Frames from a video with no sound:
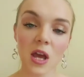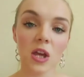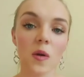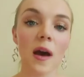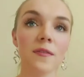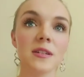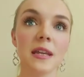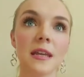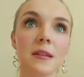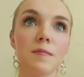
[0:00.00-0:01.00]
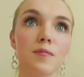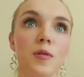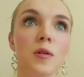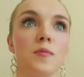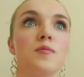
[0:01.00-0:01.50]
You have to
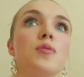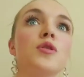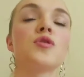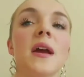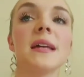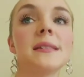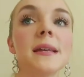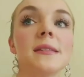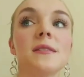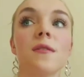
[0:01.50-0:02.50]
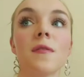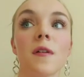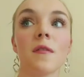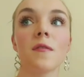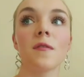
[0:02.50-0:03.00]
portray a sense of
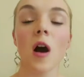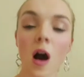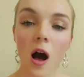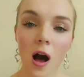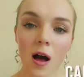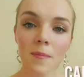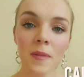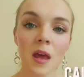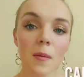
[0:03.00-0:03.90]
calm,